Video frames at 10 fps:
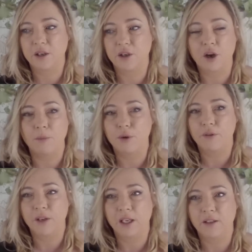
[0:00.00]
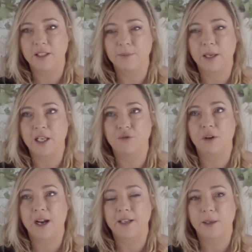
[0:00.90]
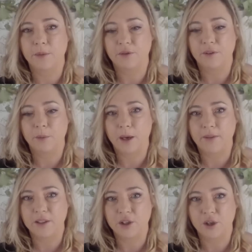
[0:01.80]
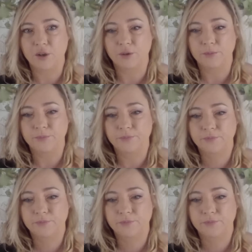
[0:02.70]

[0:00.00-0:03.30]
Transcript: not moving, just being dragged up the river by this turtle.